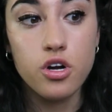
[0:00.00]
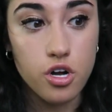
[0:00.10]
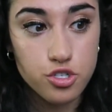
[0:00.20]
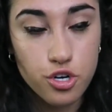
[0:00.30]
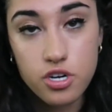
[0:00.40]

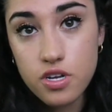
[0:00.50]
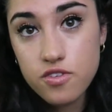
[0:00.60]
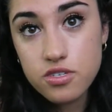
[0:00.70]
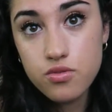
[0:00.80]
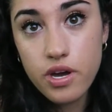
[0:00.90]

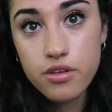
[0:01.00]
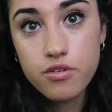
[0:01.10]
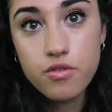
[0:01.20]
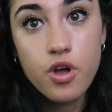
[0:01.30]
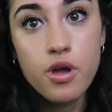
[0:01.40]
alternatives to
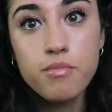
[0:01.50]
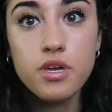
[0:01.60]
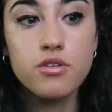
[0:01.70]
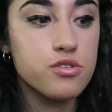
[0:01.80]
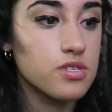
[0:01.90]
other
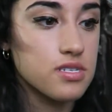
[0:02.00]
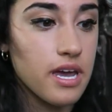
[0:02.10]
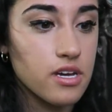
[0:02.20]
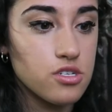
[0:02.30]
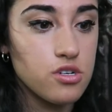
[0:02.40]
meals or
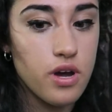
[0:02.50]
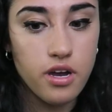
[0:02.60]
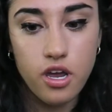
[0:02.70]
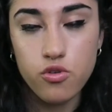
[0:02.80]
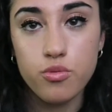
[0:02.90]
snacks you do,
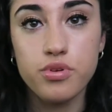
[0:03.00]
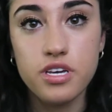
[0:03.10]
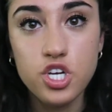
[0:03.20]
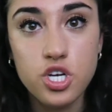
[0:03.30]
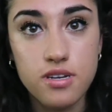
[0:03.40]
how can you
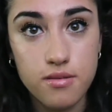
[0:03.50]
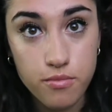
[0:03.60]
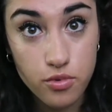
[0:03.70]
replace it,